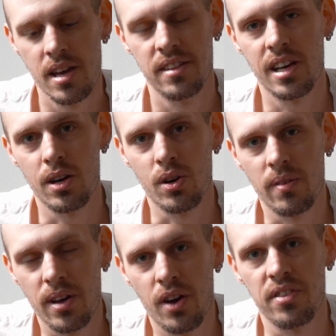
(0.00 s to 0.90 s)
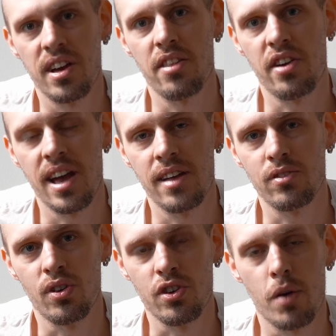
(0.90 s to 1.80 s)
Now, on the other hand,
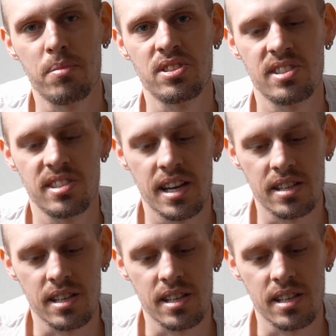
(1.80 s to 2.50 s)
on the opposite side